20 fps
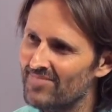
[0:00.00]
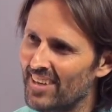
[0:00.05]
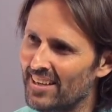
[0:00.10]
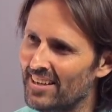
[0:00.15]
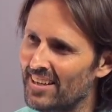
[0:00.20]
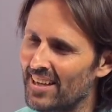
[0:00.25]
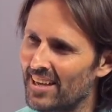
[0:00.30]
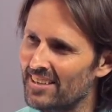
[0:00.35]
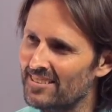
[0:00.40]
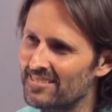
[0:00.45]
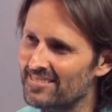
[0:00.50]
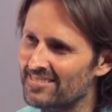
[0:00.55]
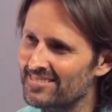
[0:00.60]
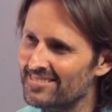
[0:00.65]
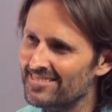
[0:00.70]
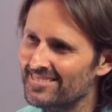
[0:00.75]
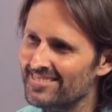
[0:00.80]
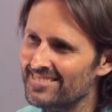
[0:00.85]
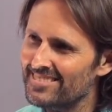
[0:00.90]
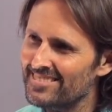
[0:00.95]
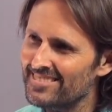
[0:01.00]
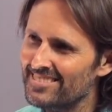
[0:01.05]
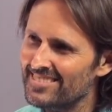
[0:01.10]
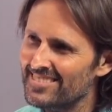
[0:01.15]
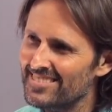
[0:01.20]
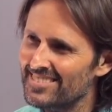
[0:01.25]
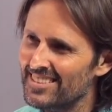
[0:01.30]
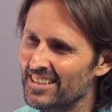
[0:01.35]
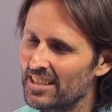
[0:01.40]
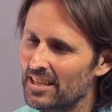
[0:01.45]
And he hadn't.
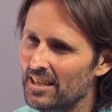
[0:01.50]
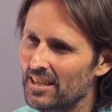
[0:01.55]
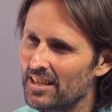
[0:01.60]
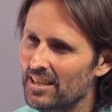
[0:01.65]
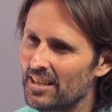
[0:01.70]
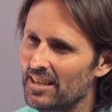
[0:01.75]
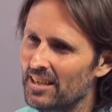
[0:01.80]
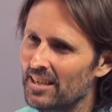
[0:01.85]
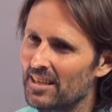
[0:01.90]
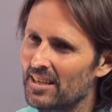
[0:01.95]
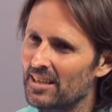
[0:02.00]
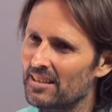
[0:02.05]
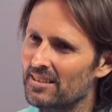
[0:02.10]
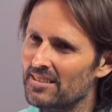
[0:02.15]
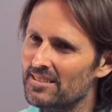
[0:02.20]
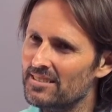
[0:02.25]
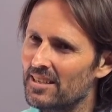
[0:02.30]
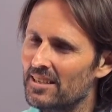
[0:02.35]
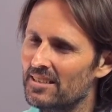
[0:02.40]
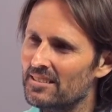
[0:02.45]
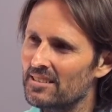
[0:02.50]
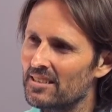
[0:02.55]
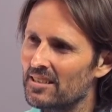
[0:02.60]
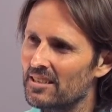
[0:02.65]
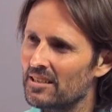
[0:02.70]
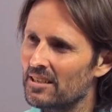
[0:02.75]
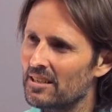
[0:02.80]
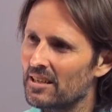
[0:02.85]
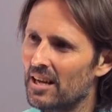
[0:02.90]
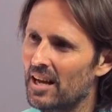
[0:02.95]
And I said,
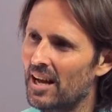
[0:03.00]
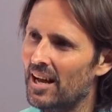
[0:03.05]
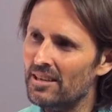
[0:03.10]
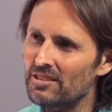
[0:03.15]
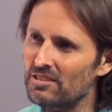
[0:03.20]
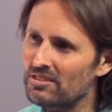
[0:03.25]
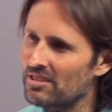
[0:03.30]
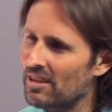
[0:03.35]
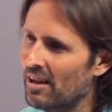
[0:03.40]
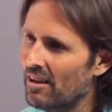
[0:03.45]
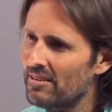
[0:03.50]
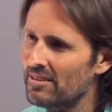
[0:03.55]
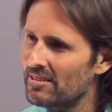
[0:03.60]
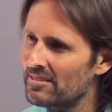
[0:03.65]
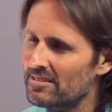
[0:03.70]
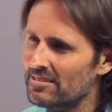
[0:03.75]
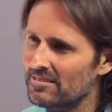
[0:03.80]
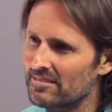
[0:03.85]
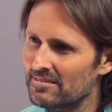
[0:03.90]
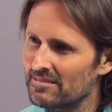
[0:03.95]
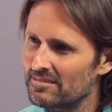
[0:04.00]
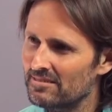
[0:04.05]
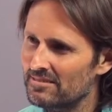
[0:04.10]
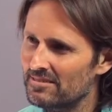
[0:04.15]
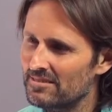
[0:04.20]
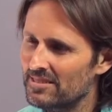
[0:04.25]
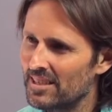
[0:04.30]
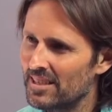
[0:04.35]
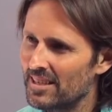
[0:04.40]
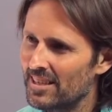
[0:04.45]
are you going to?
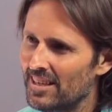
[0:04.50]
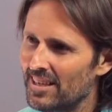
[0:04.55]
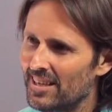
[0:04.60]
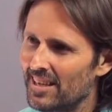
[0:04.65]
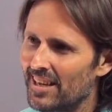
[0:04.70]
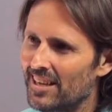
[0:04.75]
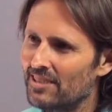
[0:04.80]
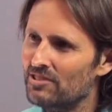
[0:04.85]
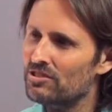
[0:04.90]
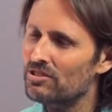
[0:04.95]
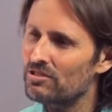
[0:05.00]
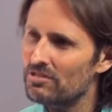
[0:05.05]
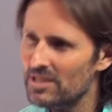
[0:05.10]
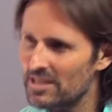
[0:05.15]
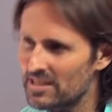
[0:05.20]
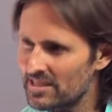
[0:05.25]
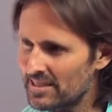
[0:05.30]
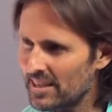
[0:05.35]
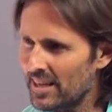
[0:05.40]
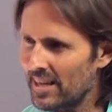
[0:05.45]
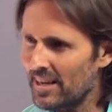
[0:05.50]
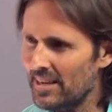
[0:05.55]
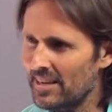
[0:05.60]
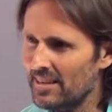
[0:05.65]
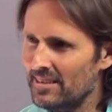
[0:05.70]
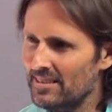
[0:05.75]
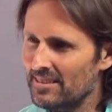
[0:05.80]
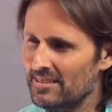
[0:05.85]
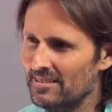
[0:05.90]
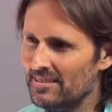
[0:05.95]
And to this
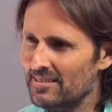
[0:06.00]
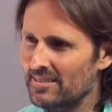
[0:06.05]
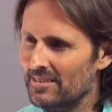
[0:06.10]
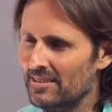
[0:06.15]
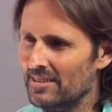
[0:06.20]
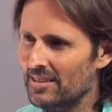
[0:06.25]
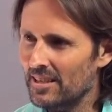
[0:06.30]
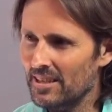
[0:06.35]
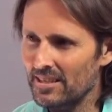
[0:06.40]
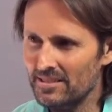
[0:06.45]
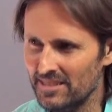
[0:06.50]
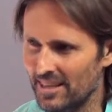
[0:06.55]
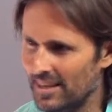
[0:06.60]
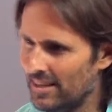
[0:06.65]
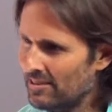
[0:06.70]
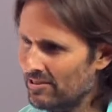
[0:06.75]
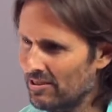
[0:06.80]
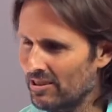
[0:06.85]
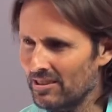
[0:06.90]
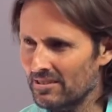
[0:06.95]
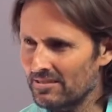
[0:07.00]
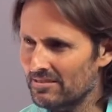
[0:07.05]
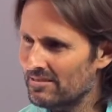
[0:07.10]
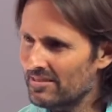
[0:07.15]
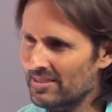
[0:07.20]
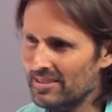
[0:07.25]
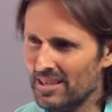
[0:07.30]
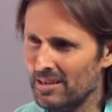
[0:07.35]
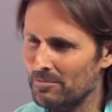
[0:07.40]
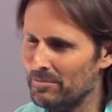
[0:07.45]
day, he's now not
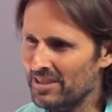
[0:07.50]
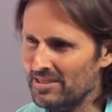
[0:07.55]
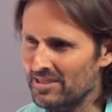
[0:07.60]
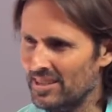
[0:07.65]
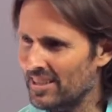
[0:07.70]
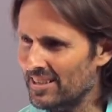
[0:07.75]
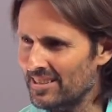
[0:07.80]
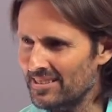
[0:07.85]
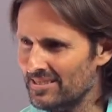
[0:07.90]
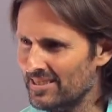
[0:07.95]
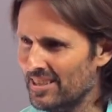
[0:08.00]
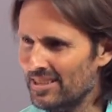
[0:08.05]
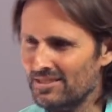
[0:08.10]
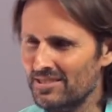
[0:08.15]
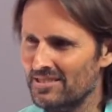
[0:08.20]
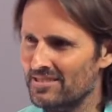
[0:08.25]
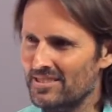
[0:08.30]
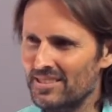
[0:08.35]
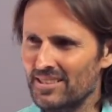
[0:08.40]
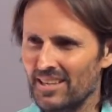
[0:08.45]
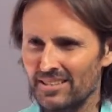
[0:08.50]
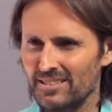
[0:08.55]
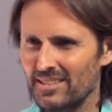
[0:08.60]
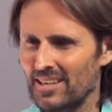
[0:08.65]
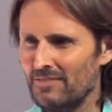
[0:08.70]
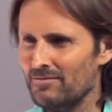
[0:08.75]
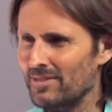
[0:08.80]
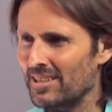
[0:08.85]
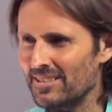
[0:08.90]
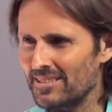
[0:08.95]
coming to any sessions. He doesn't
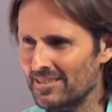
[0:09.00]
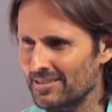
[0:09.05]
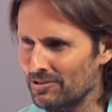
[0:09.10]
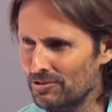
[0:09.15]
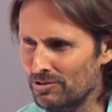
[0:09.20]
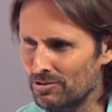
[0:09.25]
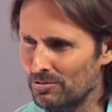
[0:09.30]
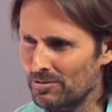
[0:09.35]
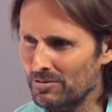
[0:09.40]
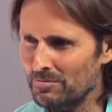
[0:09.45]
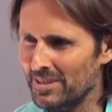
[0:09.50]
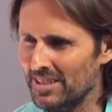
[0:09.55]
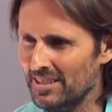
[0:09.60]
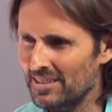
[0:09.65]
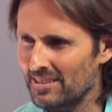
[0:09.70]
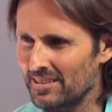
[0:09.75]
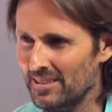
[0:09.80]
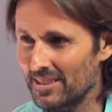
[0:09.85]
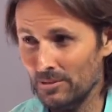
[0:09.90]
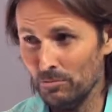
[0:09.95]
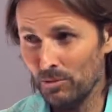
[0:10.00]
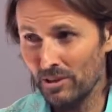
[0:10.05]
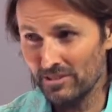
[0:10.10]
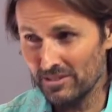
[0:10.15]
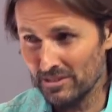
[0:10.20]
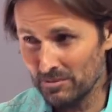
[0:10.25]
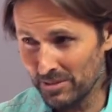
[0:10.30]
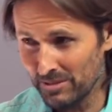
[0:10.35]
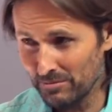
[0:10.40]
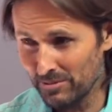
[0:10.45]
have anything to do with me. He
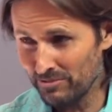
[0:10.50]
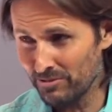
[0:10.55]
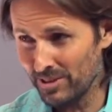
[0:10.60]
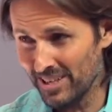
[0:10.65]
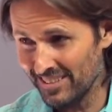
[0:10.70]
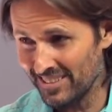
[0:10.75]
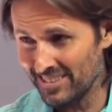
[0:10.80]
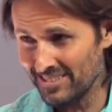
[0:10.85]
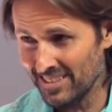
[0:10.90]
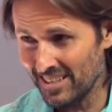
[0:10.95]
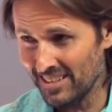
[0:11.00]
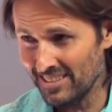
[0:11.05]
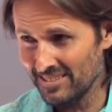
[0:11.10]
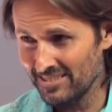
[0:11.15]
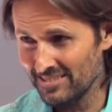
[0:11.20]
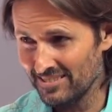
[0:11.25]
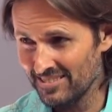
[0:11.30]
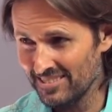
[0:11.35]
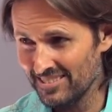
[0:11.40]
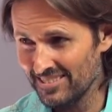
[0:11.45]
wanted to be my friend, he said.